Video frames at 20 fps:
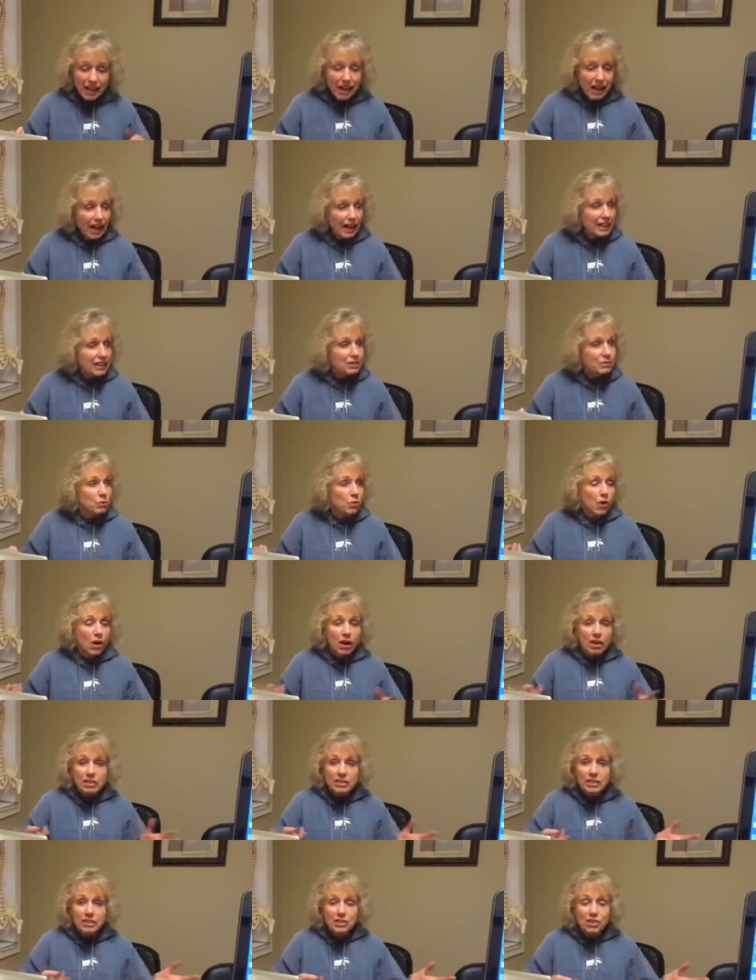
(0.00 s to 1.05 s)
I can
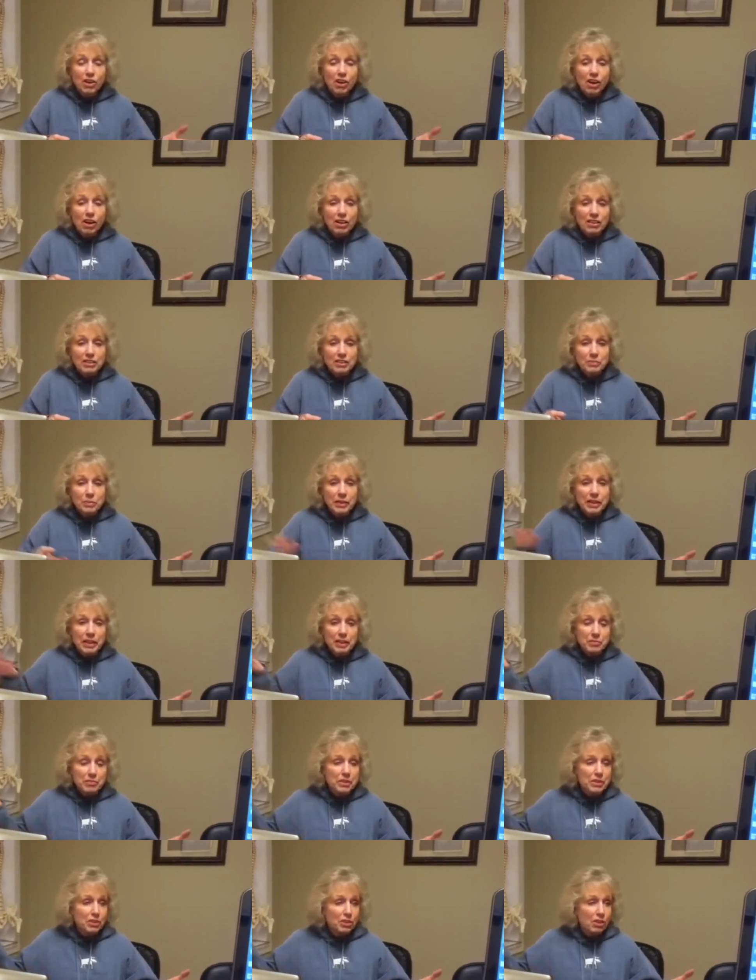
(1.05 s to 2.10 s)
walk the dogs, pick up
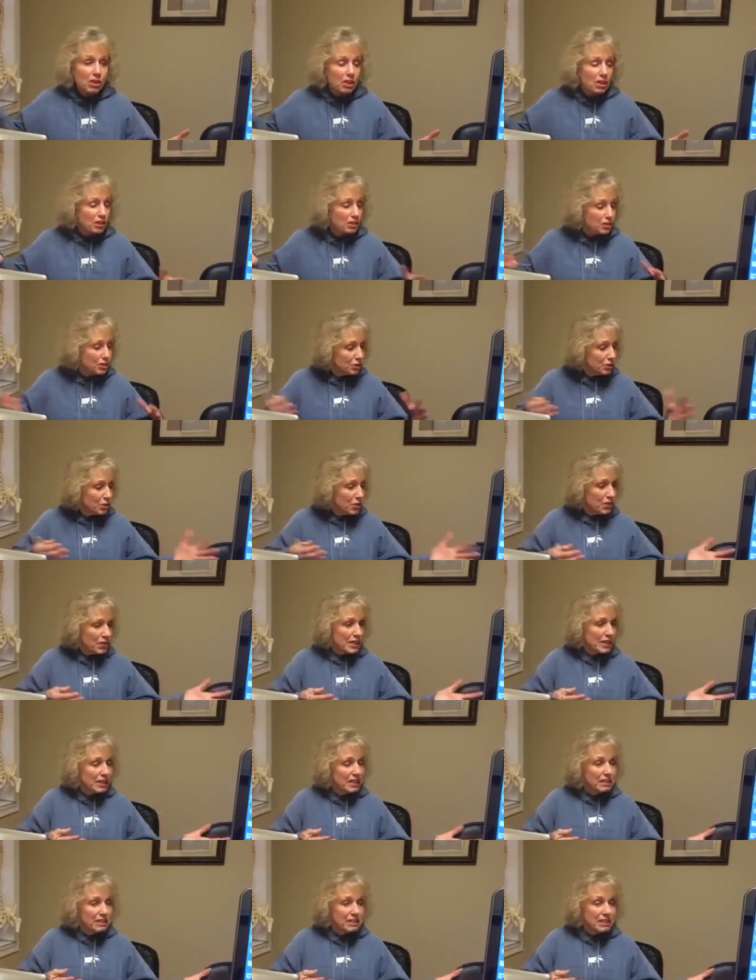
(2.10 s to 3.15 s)
the dogs, do
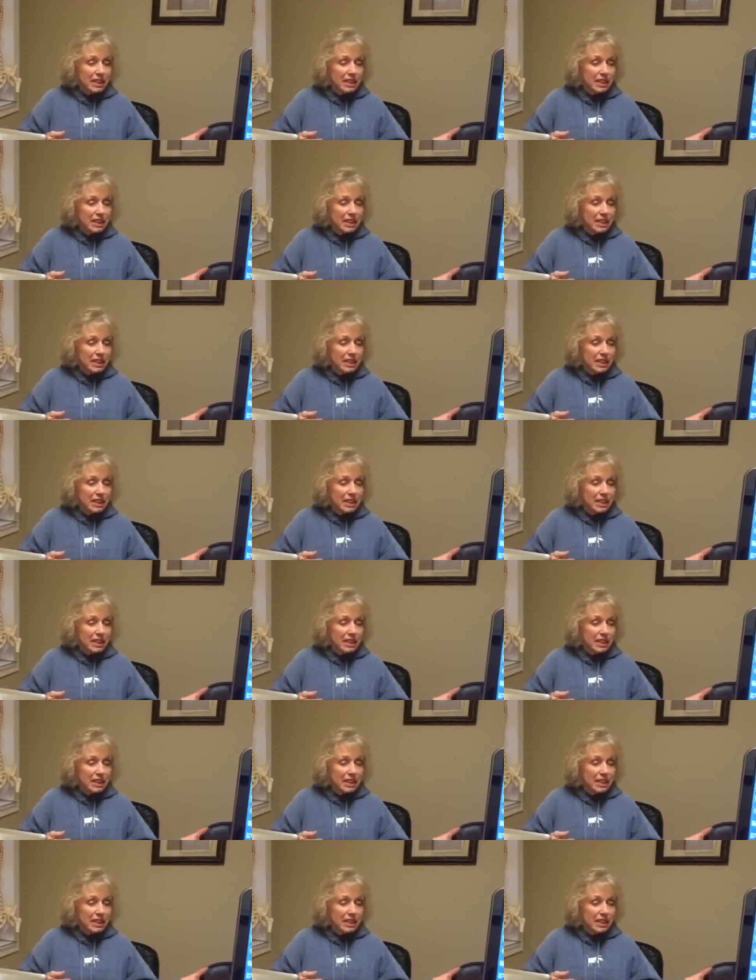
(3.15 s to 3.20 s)
things.